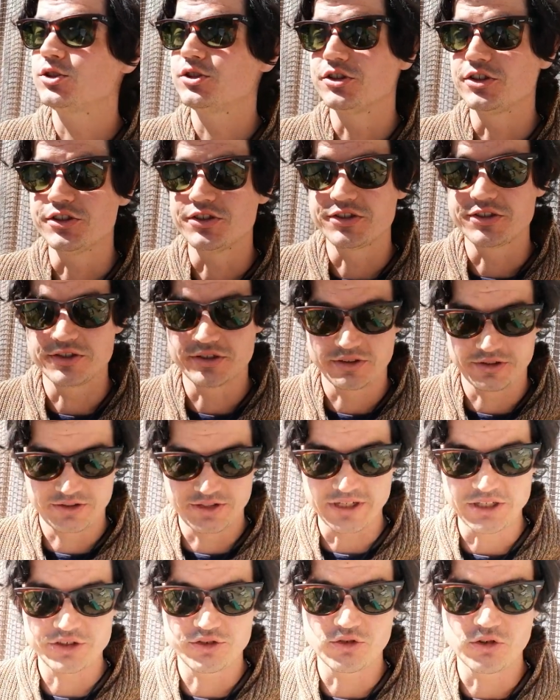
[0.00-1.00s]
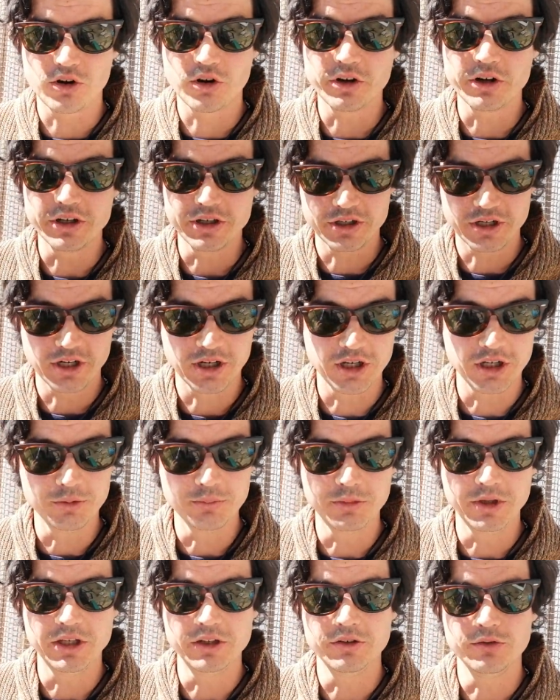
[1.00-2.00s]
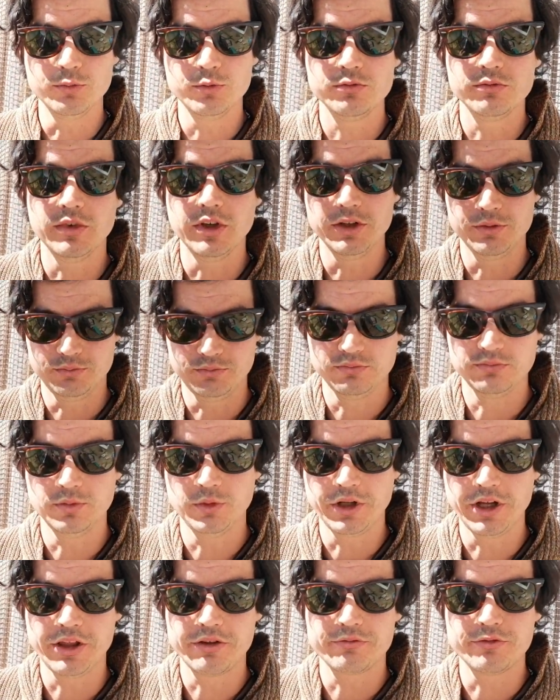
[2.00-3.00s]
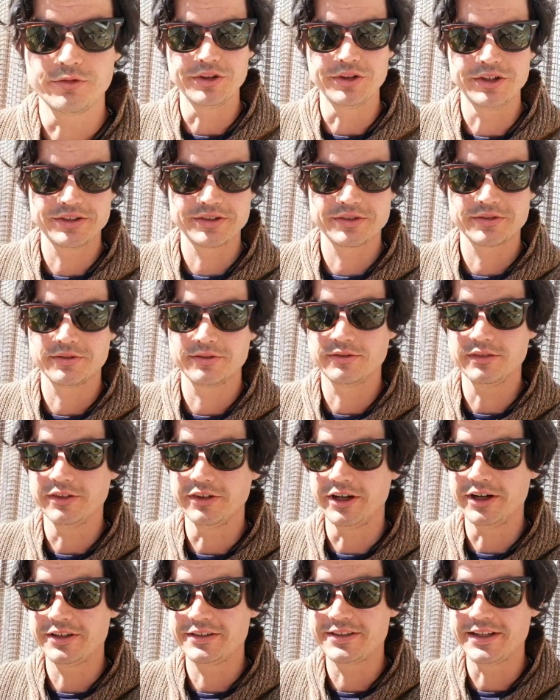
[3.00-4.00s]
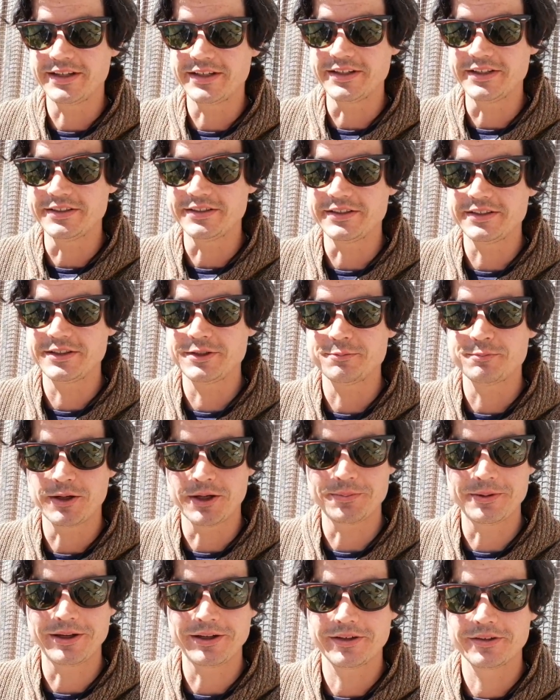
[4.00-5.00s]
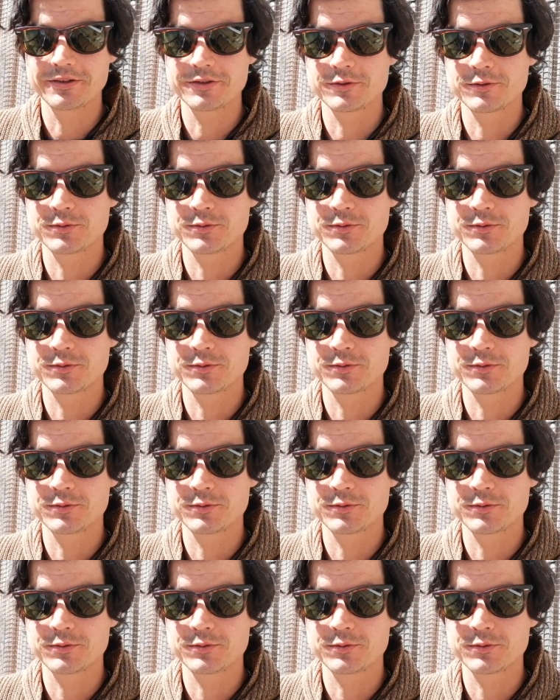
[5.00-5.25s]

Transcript: just stay strong and calm, and we'll get this. All right, take it easy. Bye-bye.